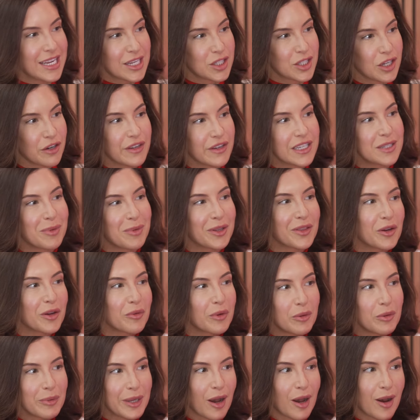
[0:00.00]
service, but there
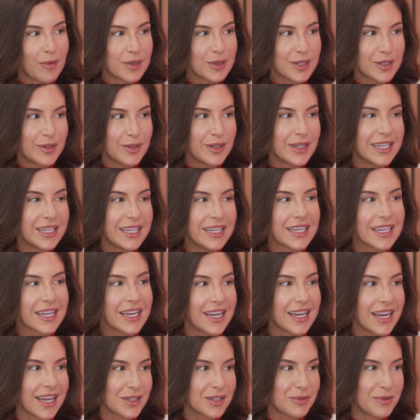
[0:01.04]
will be opportunity to
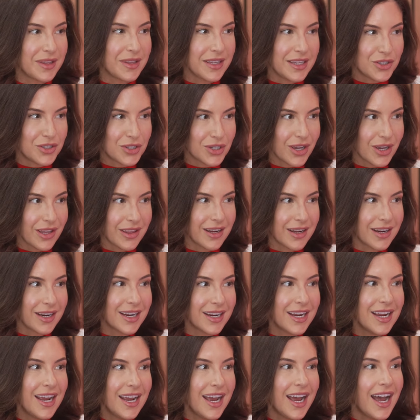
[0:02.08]
connect with each other.
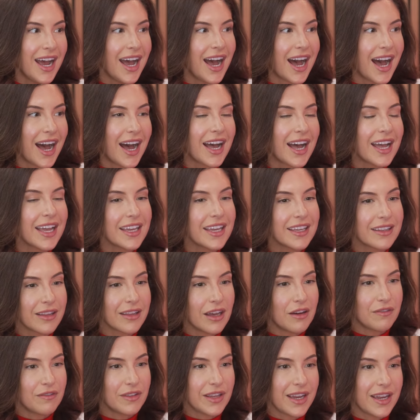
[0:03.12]
I
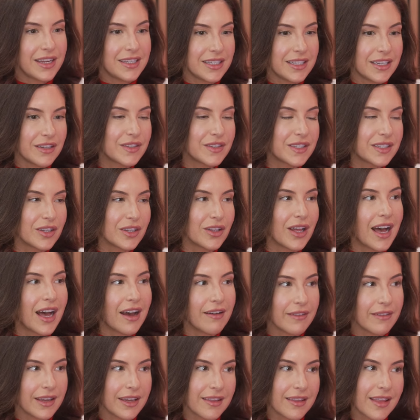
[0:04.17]
love the idea of still
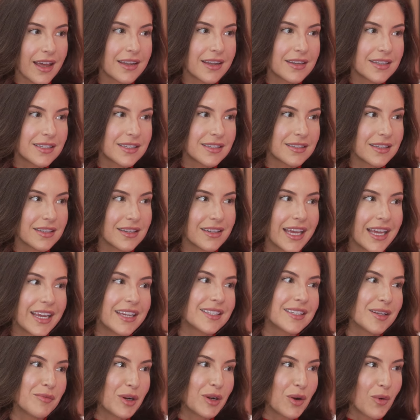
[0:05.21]
having that like
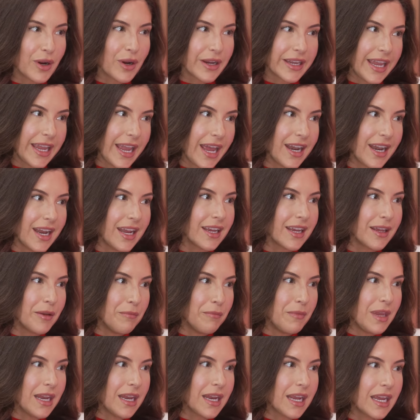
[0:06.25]
somewhat organic
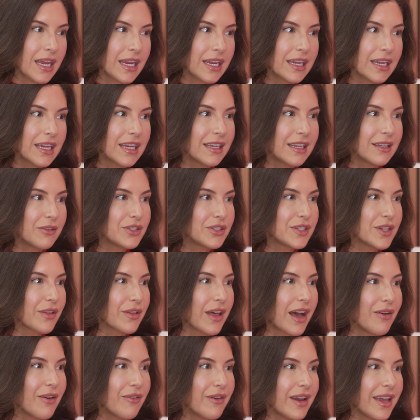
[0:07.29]
meeting, so
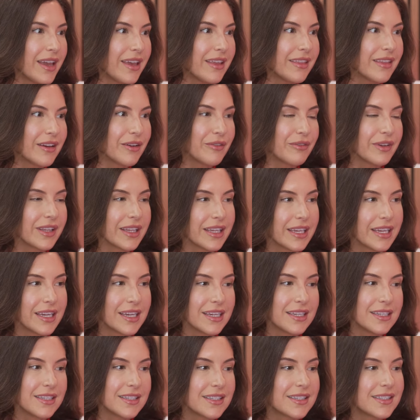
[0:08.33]
that way there really
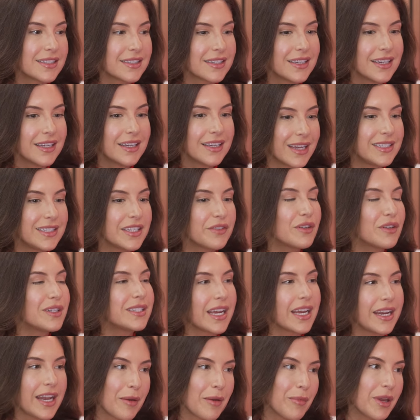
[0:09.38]
is a different
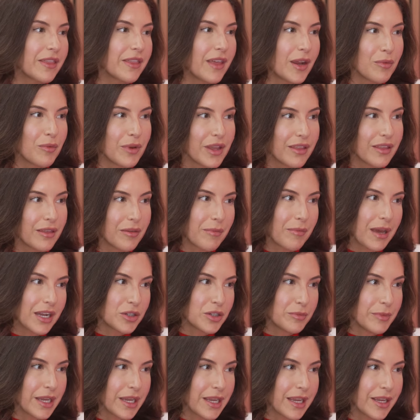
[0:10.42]
dynamic than with
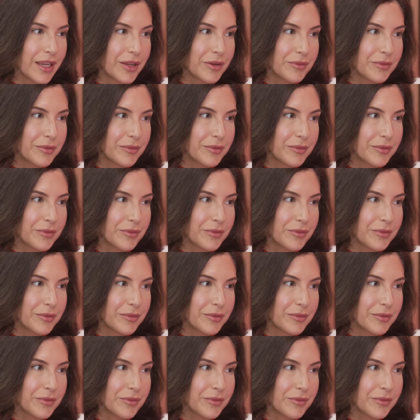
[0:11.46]
matchmaking.